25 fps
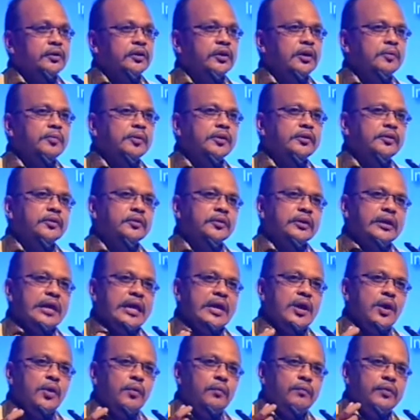I mean,
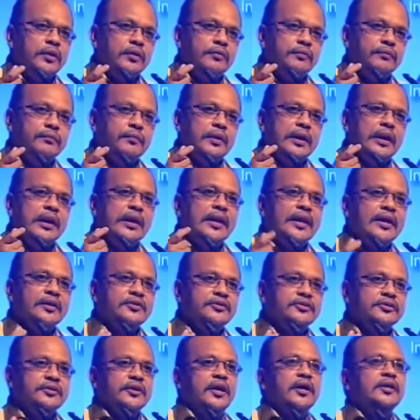with
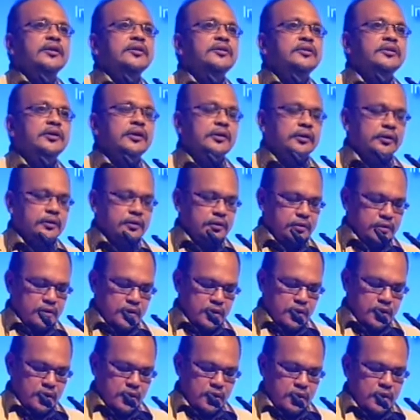less editing.
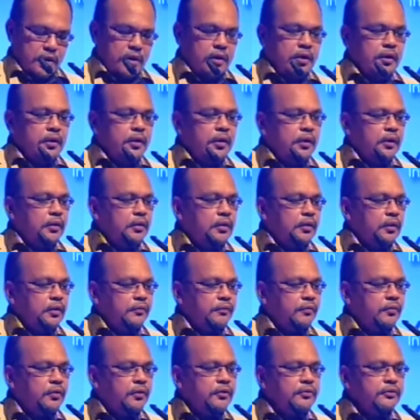
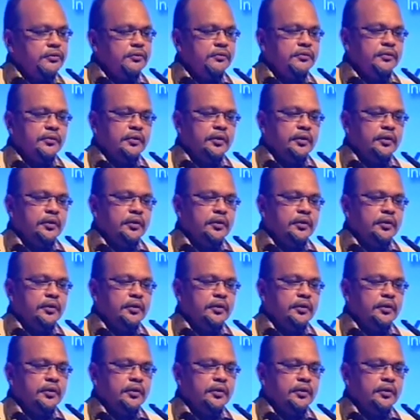Of course,